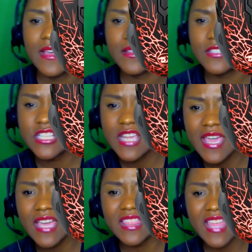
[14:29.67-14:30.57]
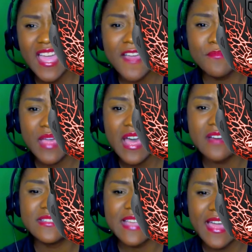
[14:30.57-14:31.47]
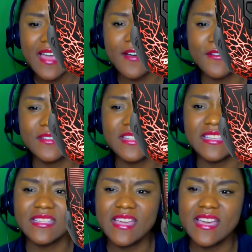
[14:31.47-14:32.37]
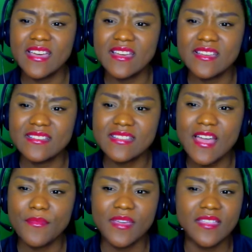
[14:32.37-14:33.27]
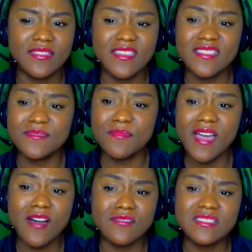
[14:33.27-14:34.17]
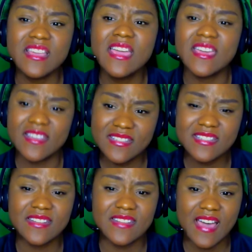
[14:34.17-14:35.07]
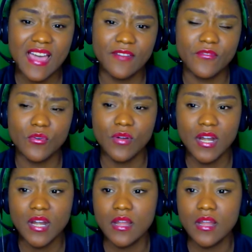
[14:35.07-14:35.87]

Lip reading: Check that mouse out. Yes, I mean, this mouse is to die for.